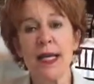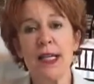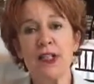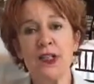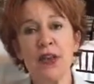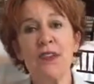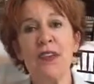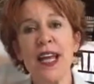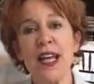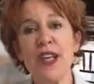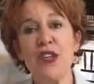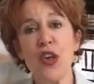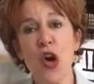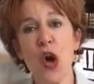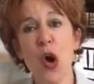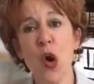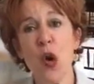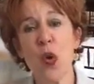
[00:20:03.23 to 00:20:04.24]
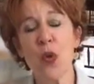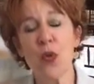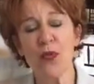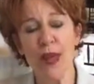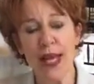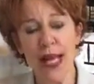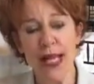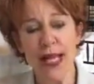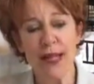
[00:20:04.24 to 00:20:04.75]
So they know,
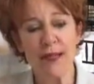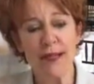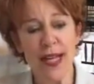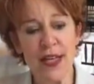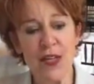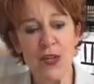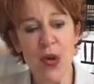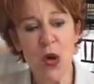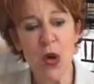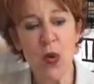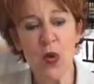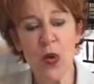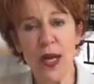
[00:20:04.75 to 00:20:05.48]
they, they know